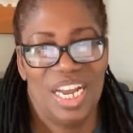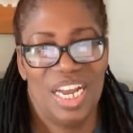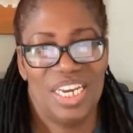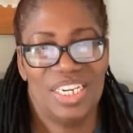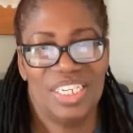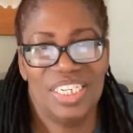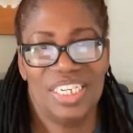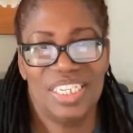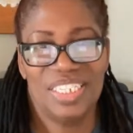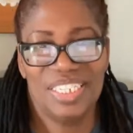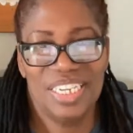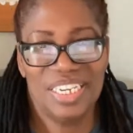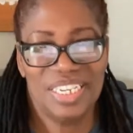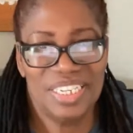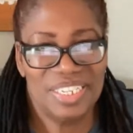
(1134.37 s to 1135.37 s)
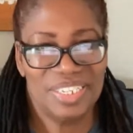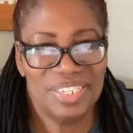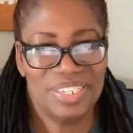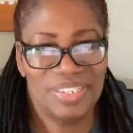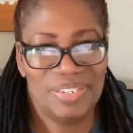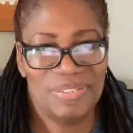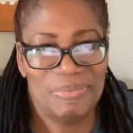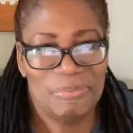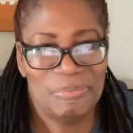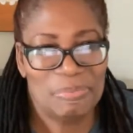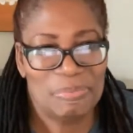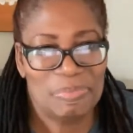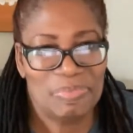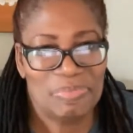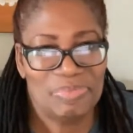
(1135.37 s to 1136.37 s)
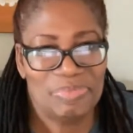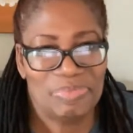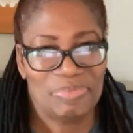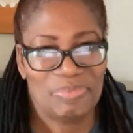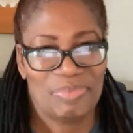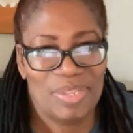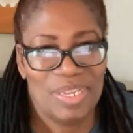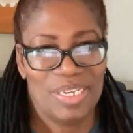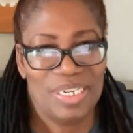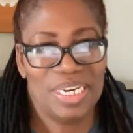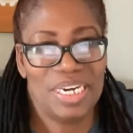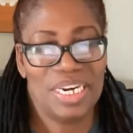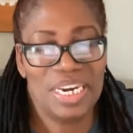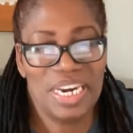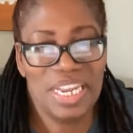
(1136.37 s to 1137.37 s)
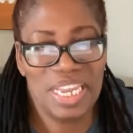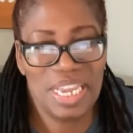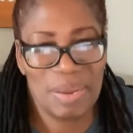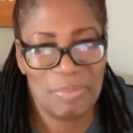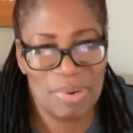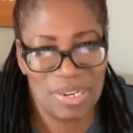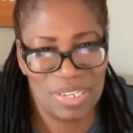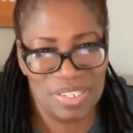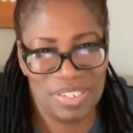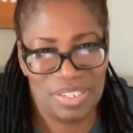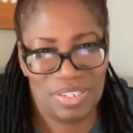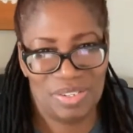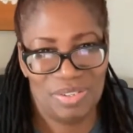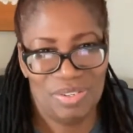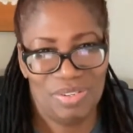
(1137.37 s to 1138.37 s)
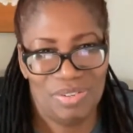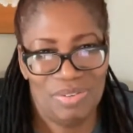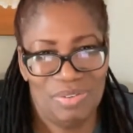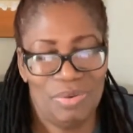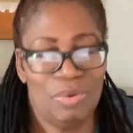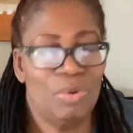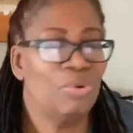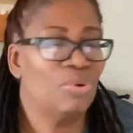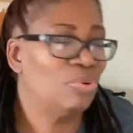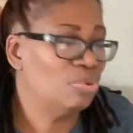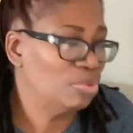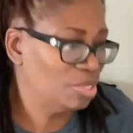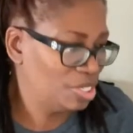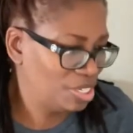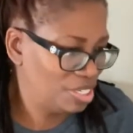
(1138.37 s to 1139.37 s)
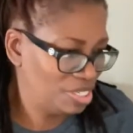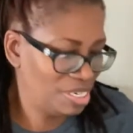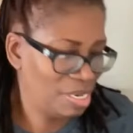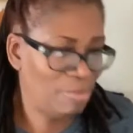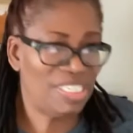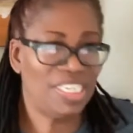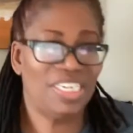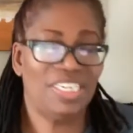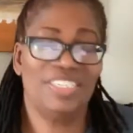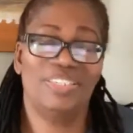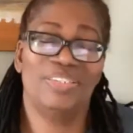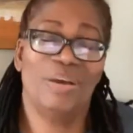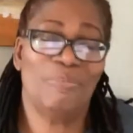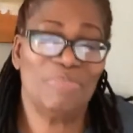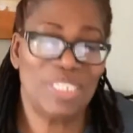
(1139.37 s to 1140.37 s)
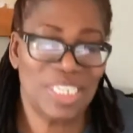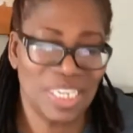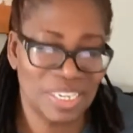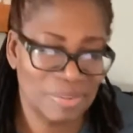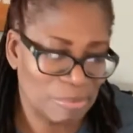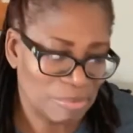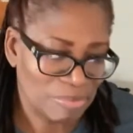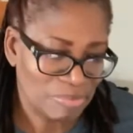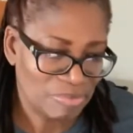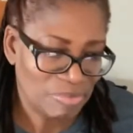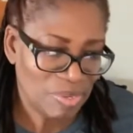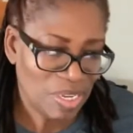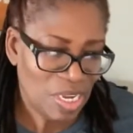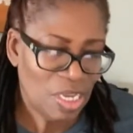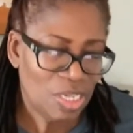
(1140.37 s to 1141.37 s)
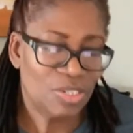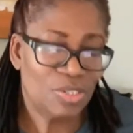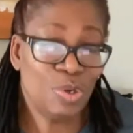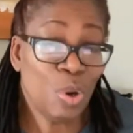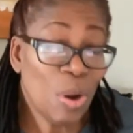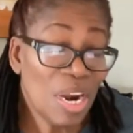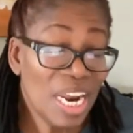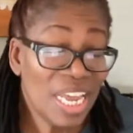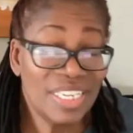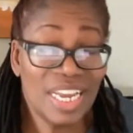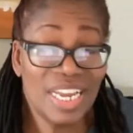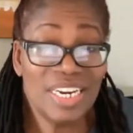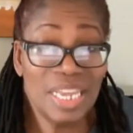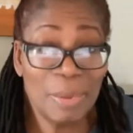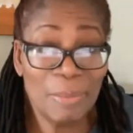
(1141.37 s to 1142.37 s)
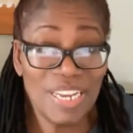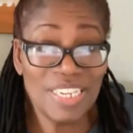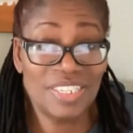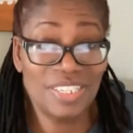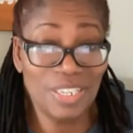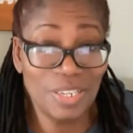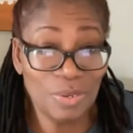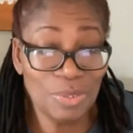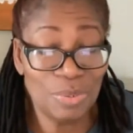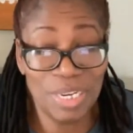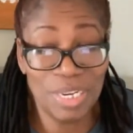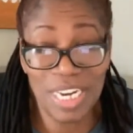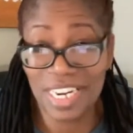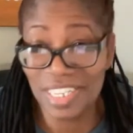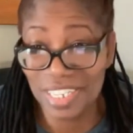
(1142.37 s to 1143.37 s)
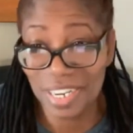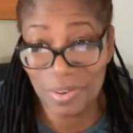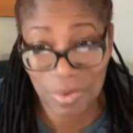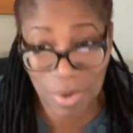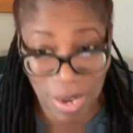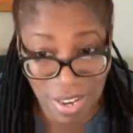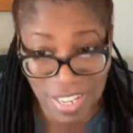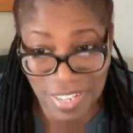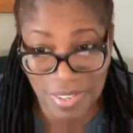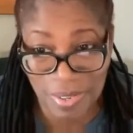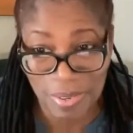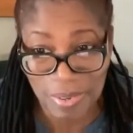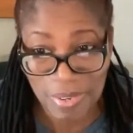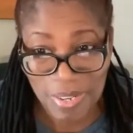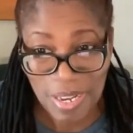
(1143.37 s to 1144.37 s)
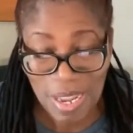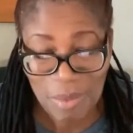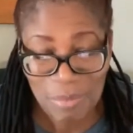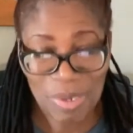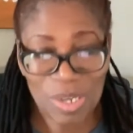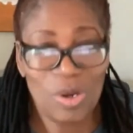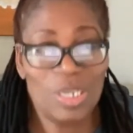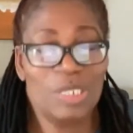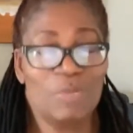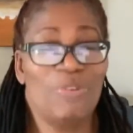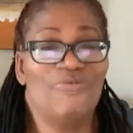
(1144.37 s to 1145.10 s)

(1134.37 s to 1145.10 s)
Another thing is the neighbors. Oh gosh, let me tell you something. Don't let a neighbor see you doing anything wrong, because